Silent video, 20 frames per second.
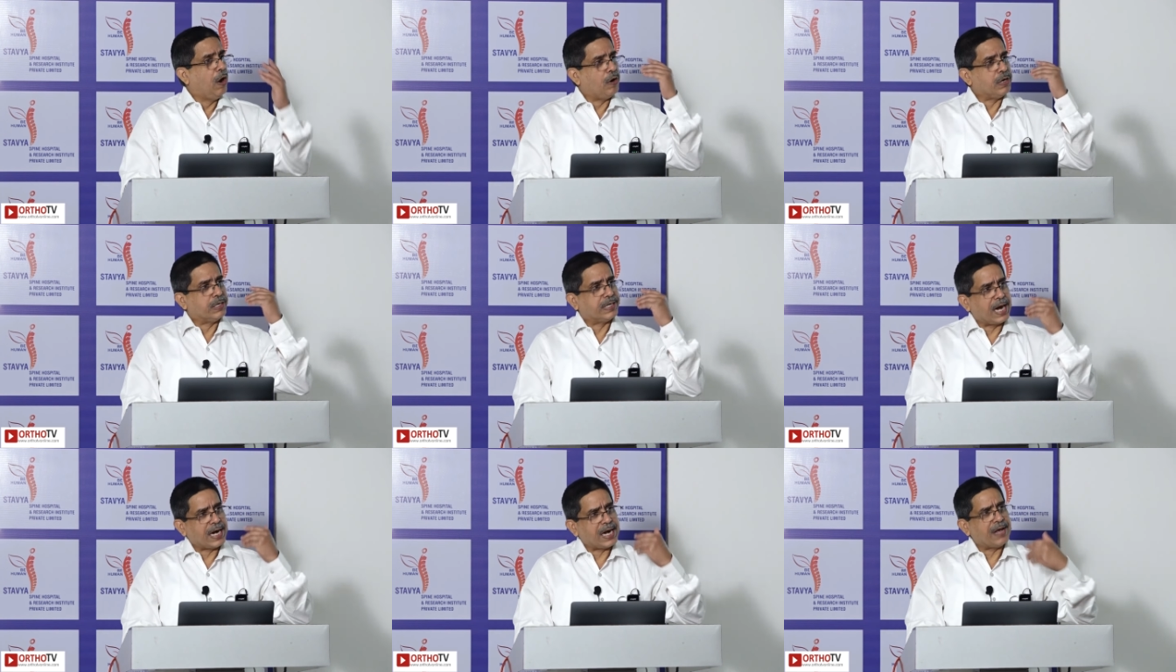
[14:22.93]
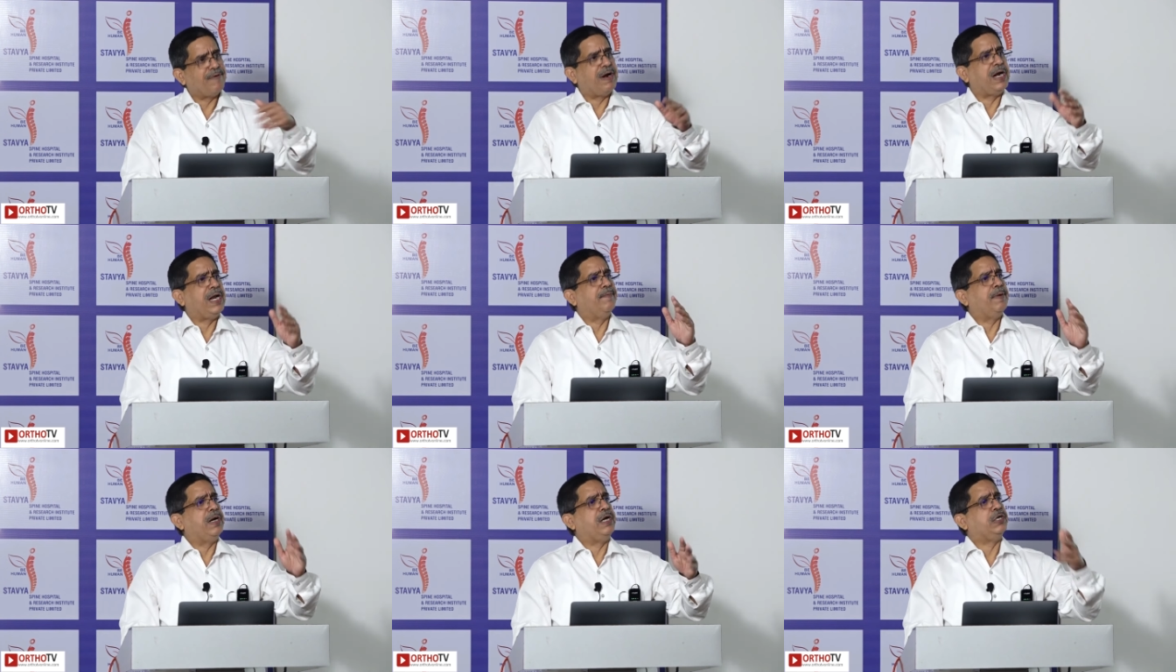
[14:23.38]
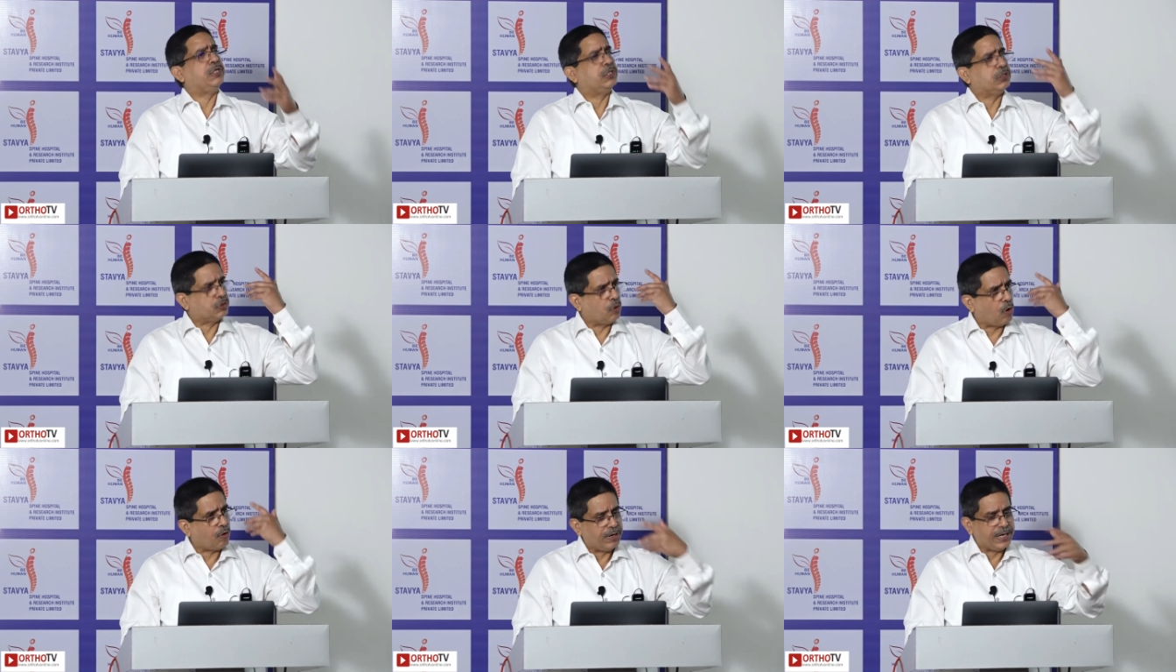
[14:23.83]
On cadaver level, it
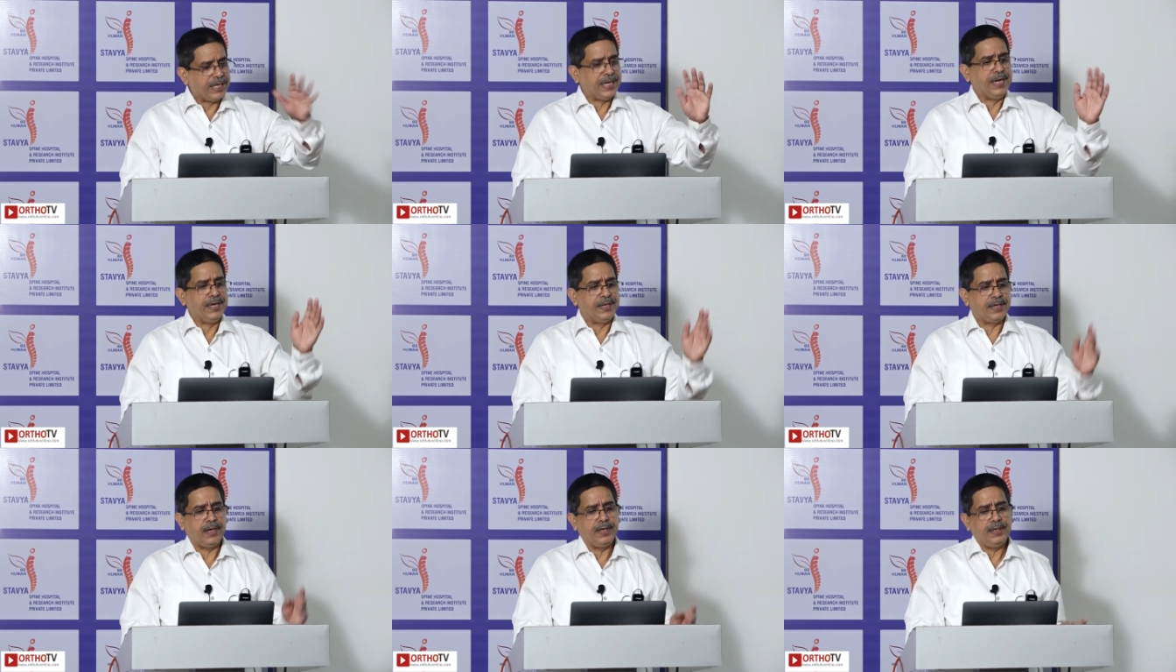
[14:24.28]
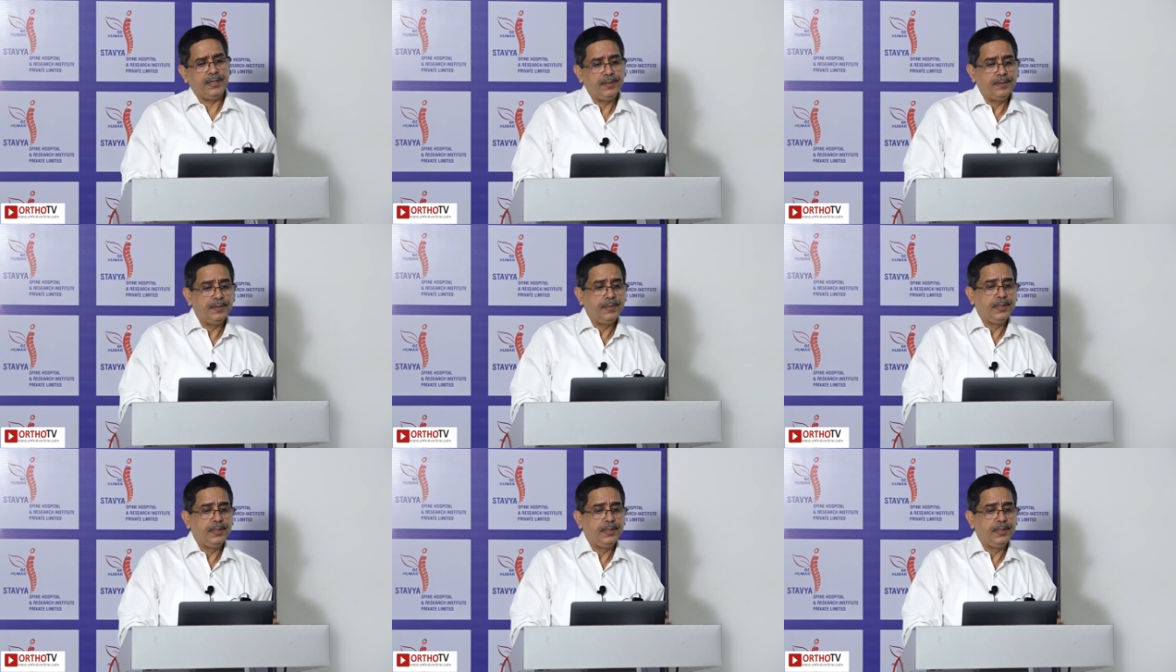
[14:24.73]
has already entered.